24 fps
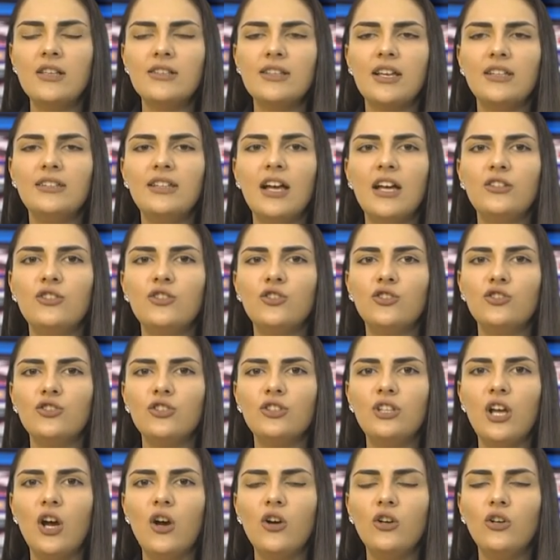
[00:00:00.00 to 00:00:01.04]
said that due
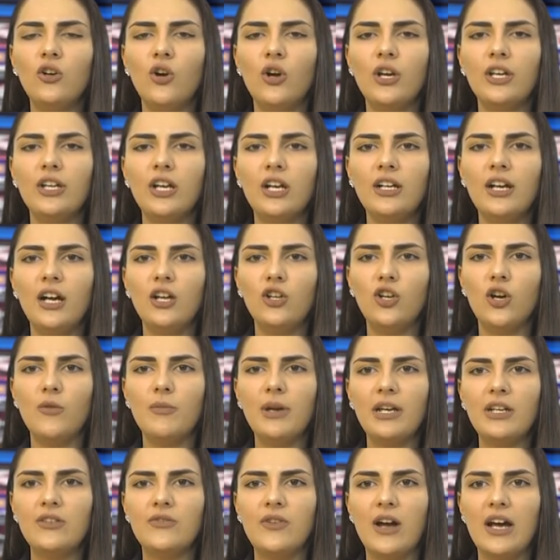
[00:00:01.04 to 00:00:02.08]
to the ongoing
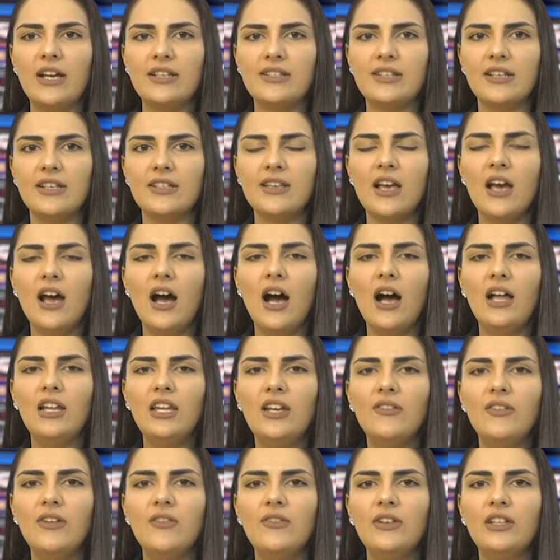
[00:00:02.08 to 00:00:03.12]
economic crisis,
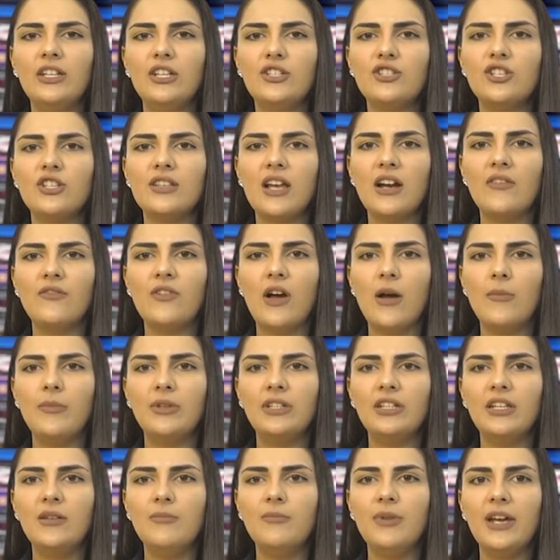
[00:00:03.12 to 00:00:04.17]
Alevi villages are
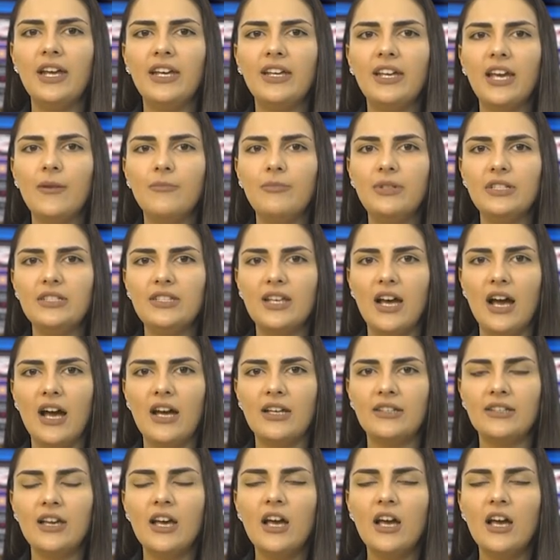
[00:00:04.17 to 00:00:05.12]
rapidly being emptied.